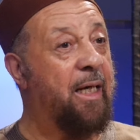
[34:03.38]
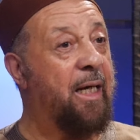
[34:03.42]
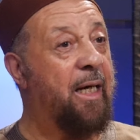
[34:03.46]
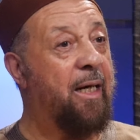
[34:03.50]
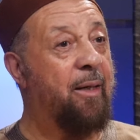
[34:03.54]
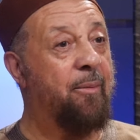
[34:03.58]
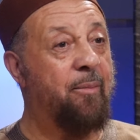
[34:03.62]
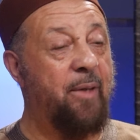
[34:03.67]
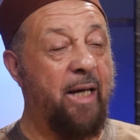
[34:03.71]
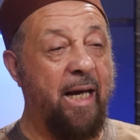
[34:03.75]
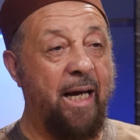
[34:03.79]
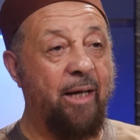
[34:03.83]

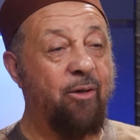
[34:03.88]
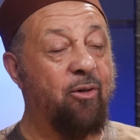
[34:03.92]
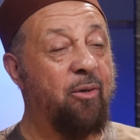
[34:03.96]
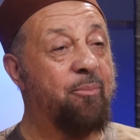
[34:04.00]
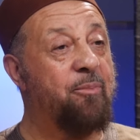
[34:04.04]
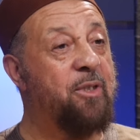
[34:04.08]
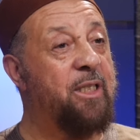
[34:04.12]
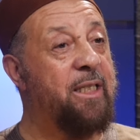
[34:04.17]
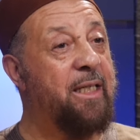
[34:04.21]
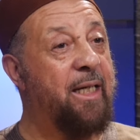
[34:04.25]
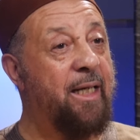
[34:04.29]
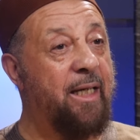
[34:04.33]

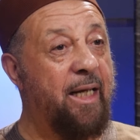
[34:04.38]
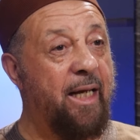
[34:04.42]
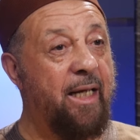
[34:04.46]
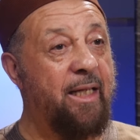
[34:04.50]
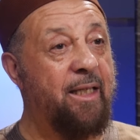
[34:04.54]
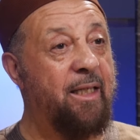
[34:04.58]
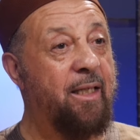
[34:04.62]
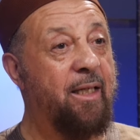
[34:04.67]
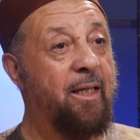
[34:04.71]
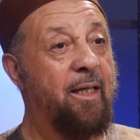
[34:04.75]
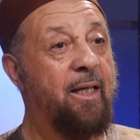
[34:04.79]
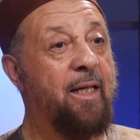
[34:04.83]
Arab
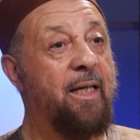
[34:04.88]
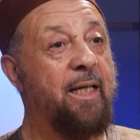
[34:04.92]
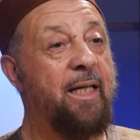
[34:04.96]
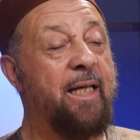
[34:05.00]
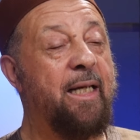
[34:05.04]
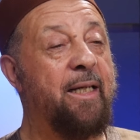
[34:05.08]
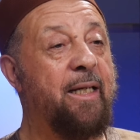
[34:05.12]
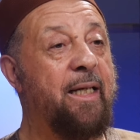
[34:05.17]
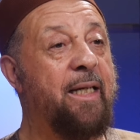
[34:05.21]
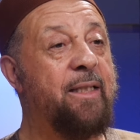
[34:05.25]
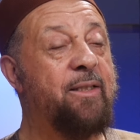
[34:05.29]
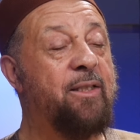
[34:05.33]
DNA.
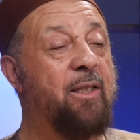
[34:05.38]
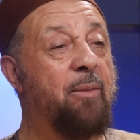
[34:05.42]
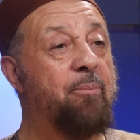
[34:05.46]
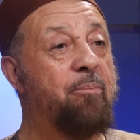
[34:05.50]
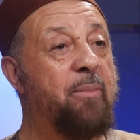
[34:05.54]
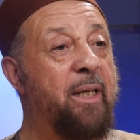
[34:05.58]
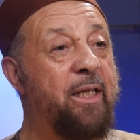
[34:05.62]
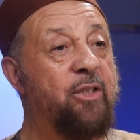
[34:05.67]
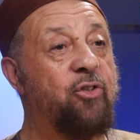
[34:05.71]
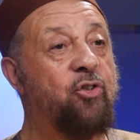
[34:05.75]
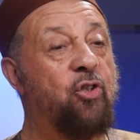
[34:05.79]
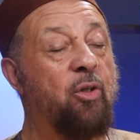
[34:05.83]
It's a
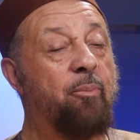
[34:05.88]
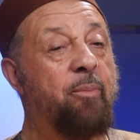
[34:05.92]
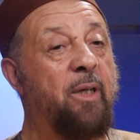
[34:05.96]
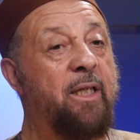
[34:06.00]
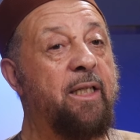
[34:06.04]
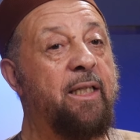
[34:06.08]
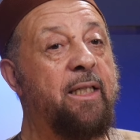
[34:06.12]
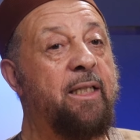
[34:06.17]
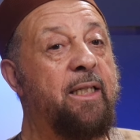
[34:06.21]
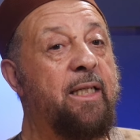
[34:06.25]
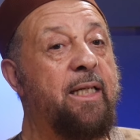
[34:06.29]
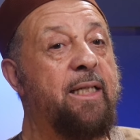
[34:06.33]
mixture,
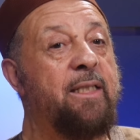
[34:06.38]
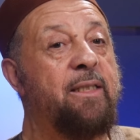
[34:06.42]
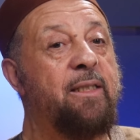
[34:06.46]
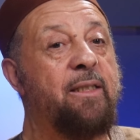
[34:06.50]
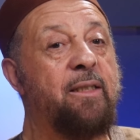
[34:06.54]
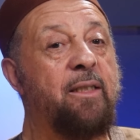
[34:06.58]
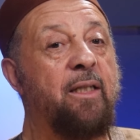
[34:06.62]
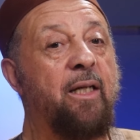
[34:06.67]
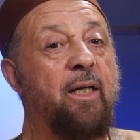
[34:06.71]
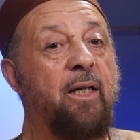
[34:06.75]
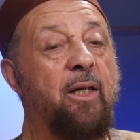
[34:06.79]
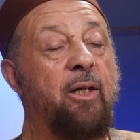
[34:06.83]
but it
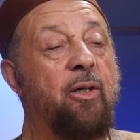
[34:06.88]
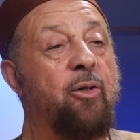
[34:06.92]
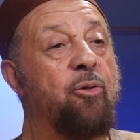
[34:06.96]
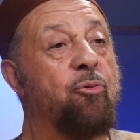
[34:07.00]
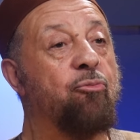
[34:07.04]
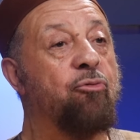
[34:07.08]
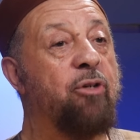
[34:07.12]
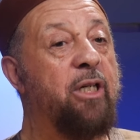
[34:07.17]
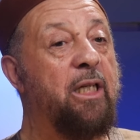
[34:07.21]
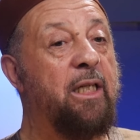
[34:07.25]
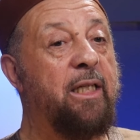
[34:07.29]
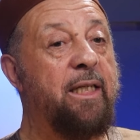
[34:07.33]
is
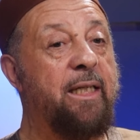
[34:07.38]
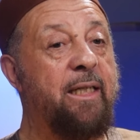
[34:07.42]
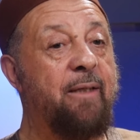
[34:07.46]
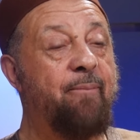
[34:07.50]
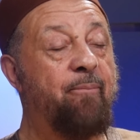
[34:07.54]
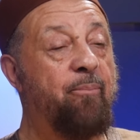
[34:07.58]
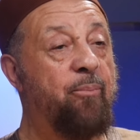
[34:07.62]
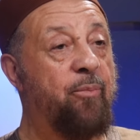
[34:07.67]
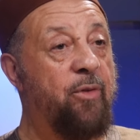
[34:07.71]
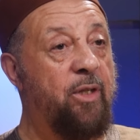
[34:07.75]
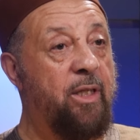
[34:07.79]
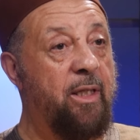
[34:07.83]
really
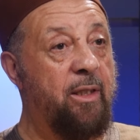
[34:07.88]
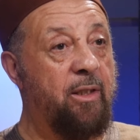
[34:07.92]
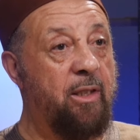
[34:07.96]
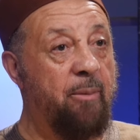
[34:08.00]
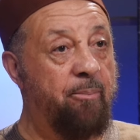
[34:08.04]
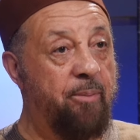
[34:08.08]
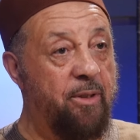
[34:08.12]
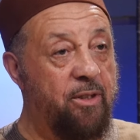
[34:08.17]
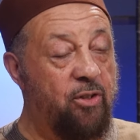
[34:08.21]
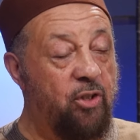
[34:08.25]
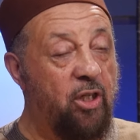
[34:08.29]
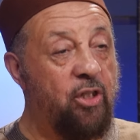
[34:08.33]
the
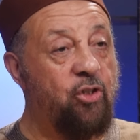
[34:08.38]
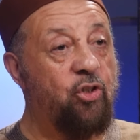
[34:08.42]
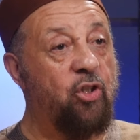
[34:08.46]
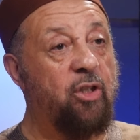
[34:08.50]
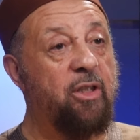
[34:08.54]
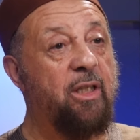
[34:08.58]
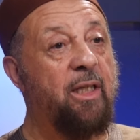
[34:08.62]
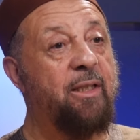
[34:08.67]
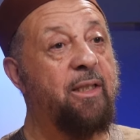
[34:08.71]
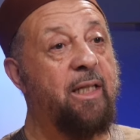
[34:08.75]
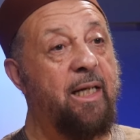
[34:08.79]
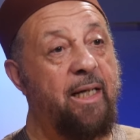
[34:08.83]

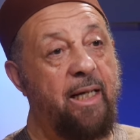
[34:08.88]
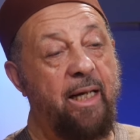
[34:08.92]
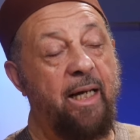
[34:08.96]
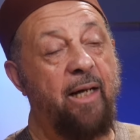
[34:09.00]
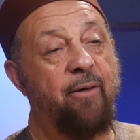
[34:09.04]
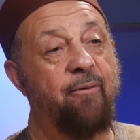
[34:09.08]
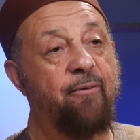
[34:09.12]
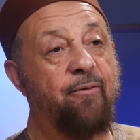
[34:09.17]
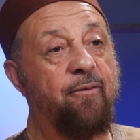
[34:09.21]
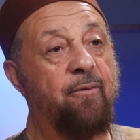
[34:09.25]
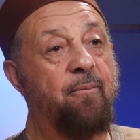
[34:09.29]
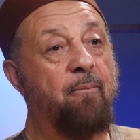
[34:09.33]
position that they
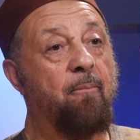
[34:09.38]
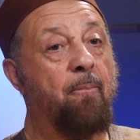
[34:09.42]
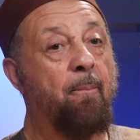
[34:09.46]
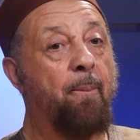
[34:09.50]
have.